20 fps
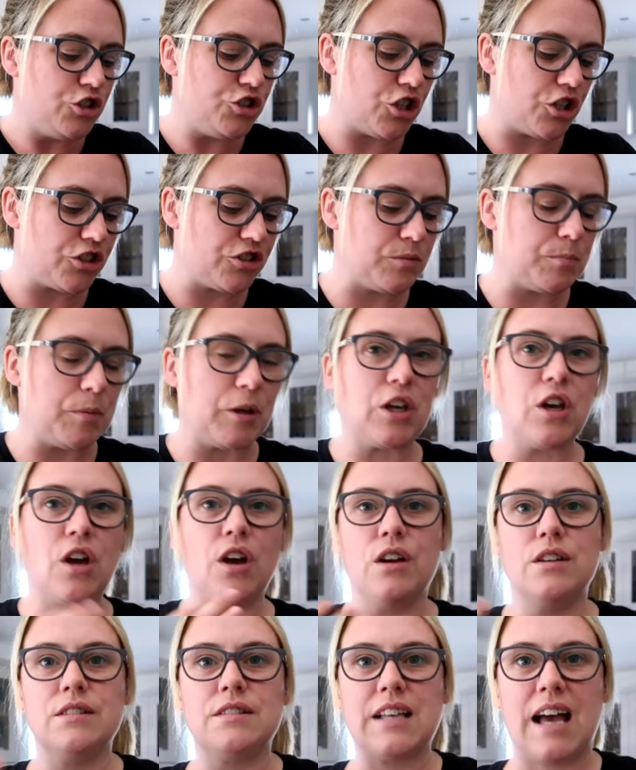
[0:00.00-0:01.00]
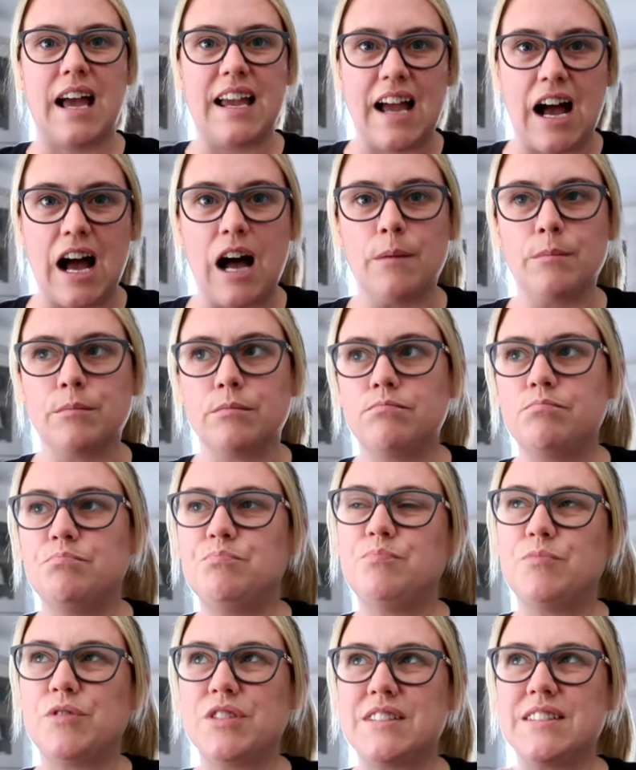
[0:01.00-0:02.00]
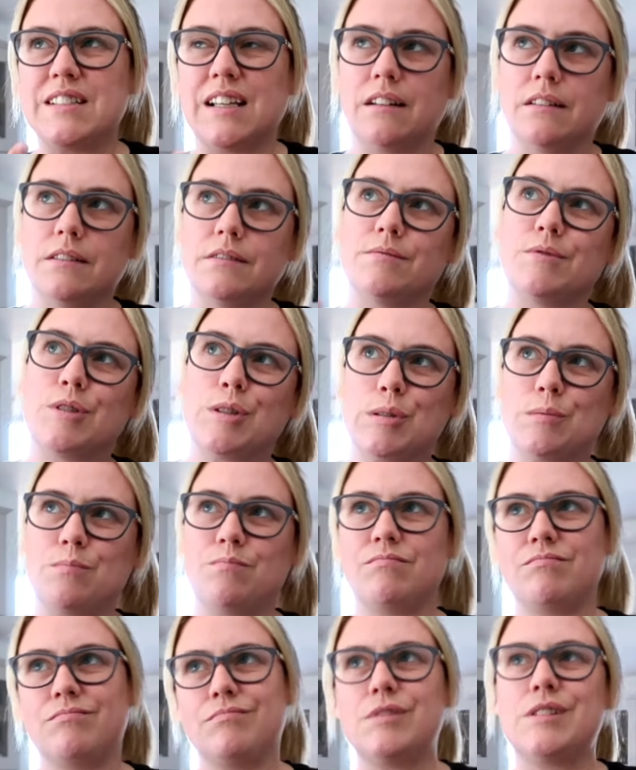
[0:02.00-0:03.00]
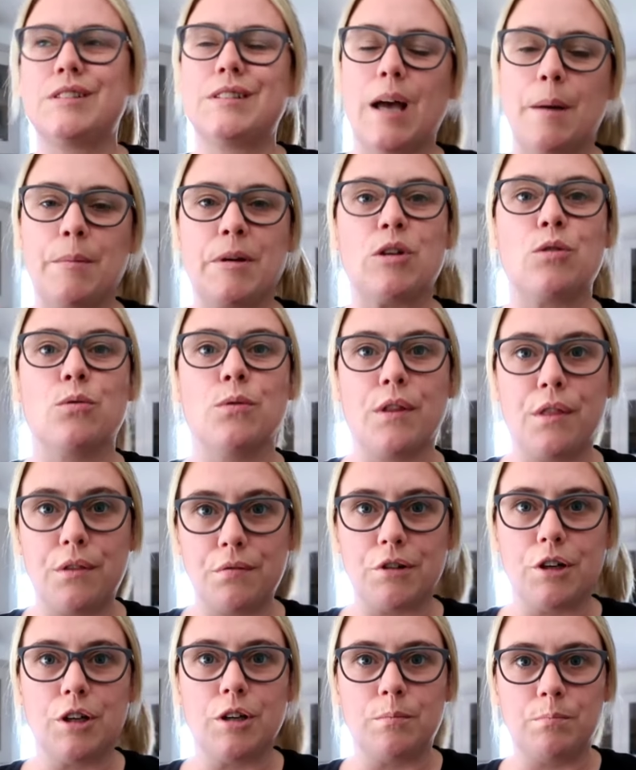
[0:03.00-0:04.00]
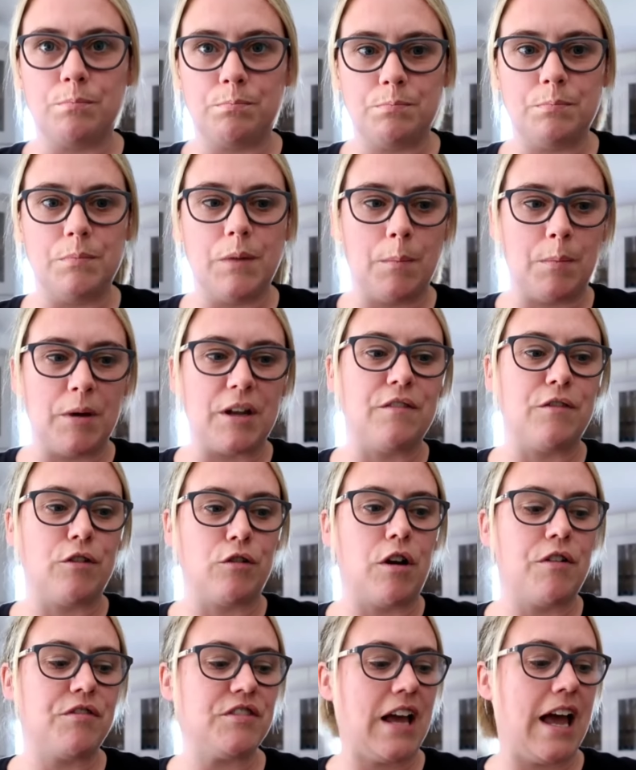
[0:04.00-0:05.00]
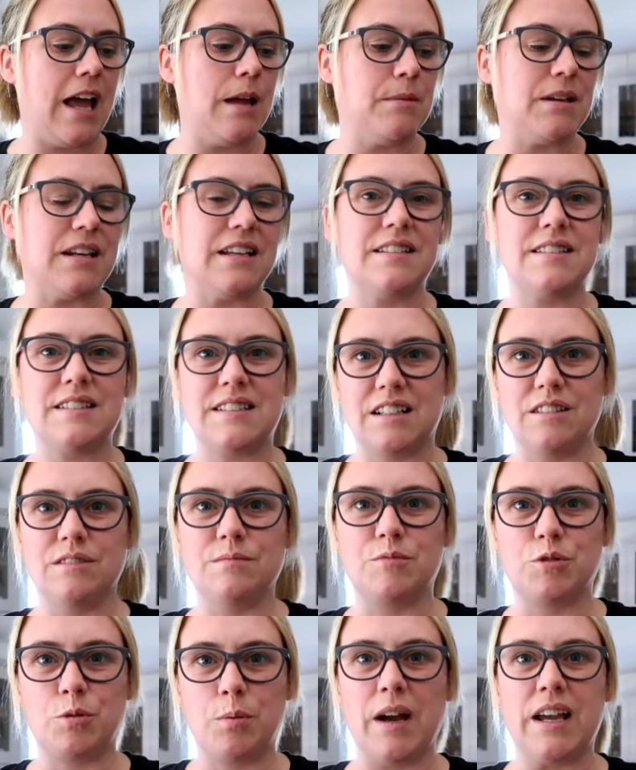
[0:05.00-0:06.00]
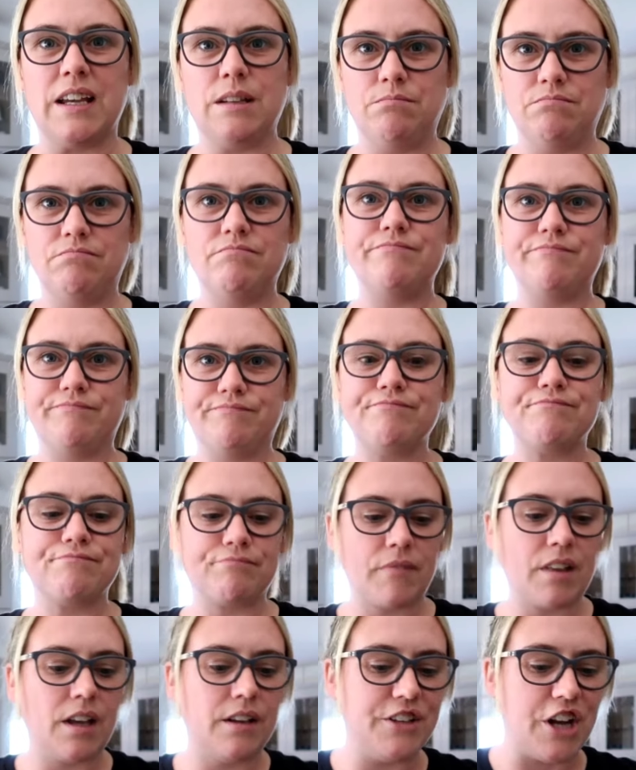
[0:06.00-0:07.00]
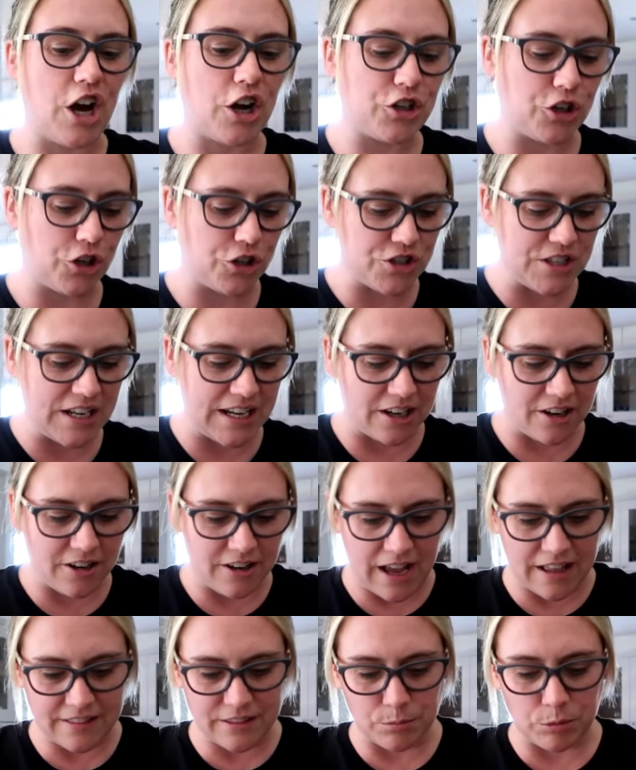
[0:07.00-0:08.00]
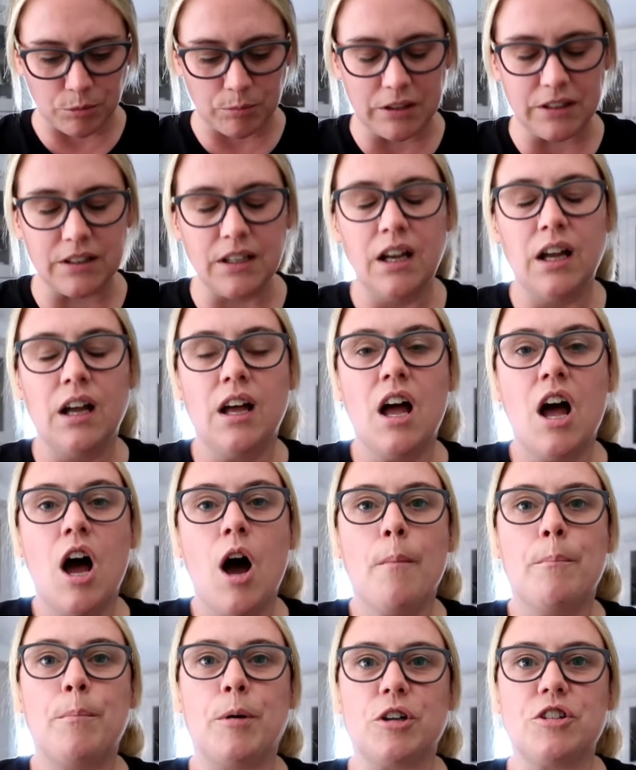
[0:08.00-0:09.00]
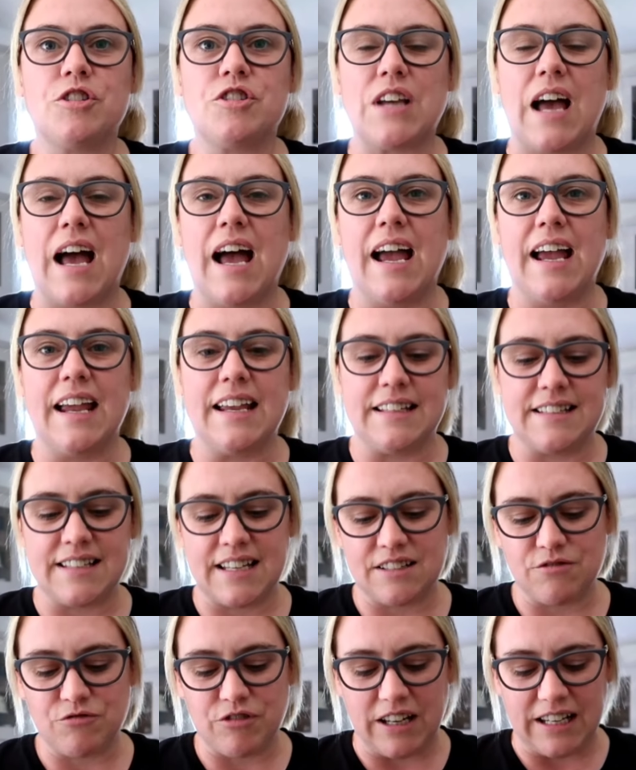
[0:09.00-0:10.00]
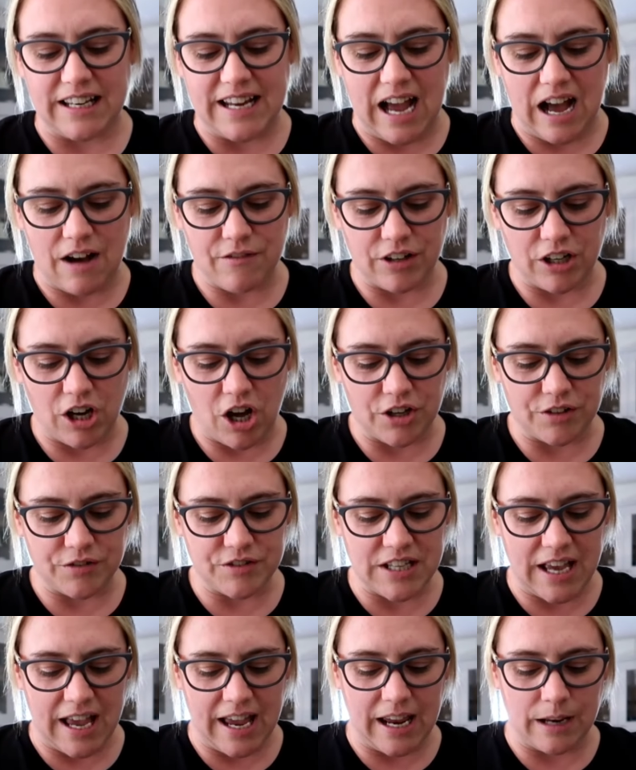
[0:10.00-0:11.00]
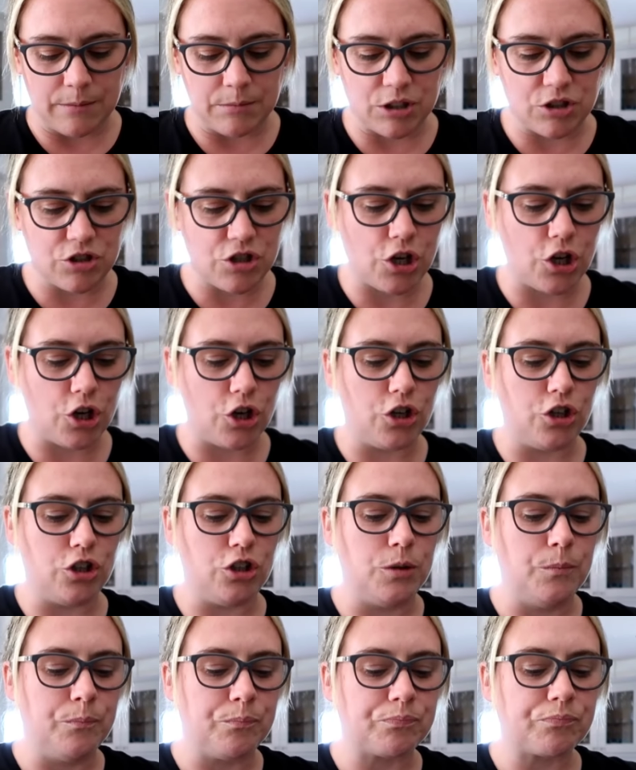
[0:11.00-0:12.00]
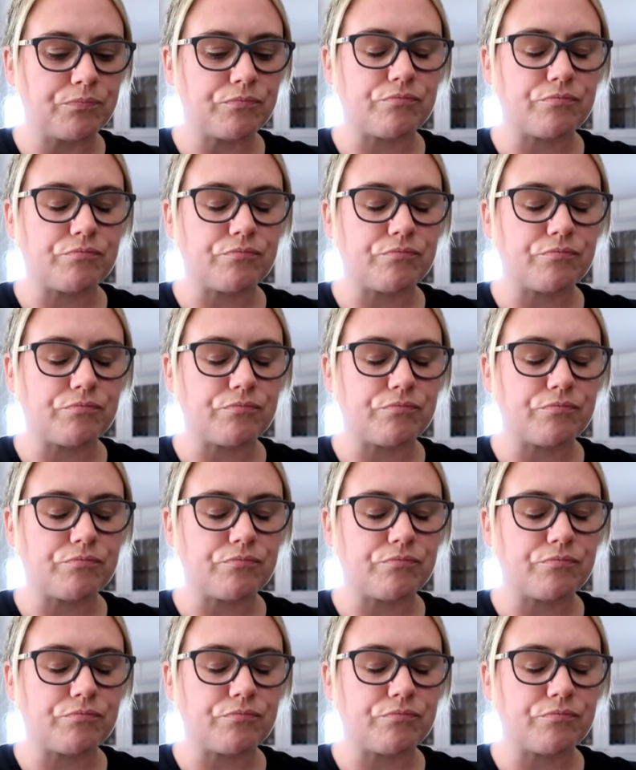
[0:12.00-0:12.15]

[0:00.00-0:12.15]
just because I am still semi going through a bit of a rough time. It is still quite not good here at the moment but I didn't really have a lot of time to